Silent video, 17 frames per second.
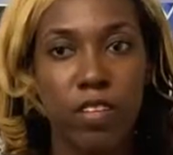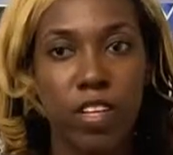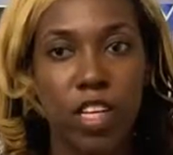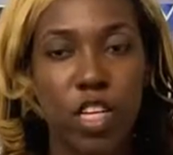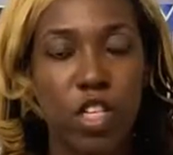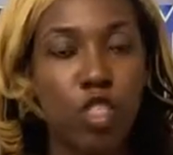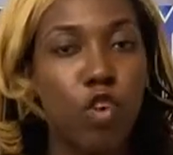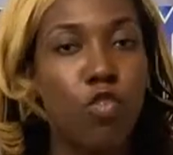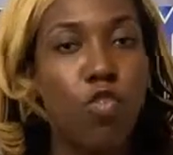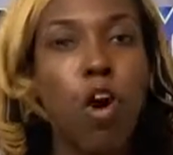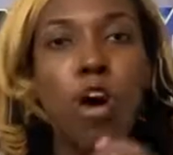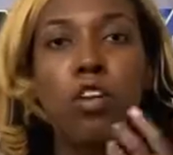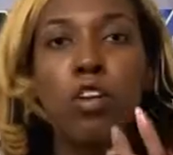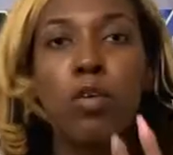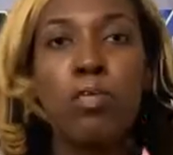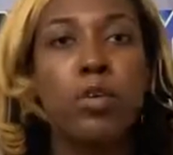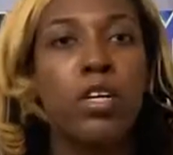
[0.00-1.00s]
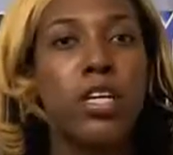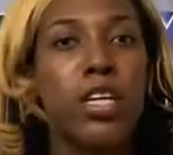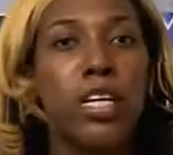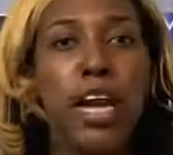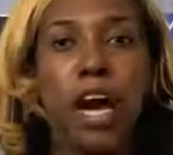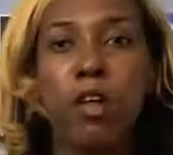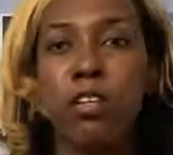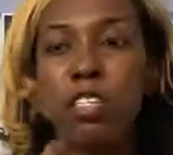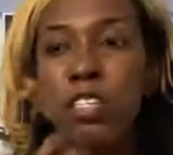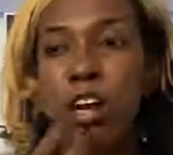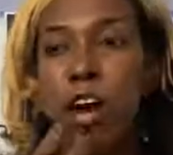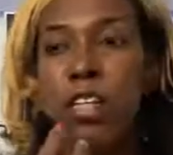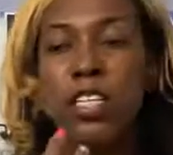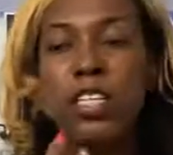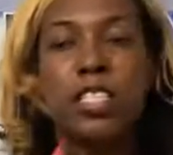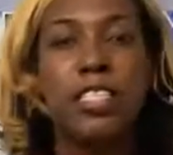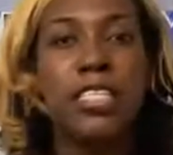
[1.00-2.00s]
So if all you're putting out is all
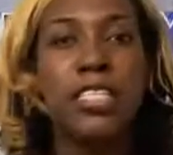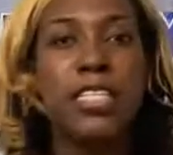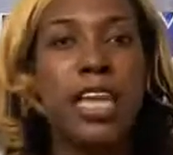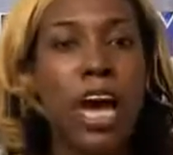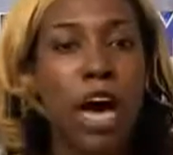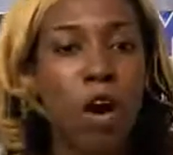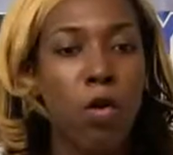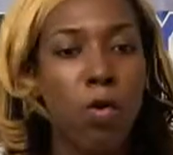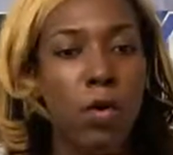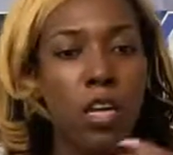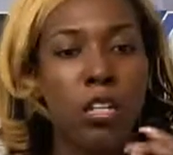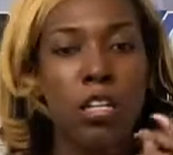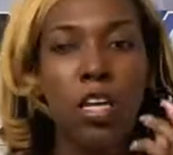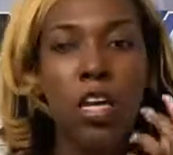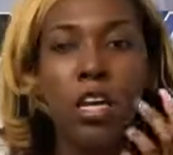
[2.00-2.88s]
this doubt and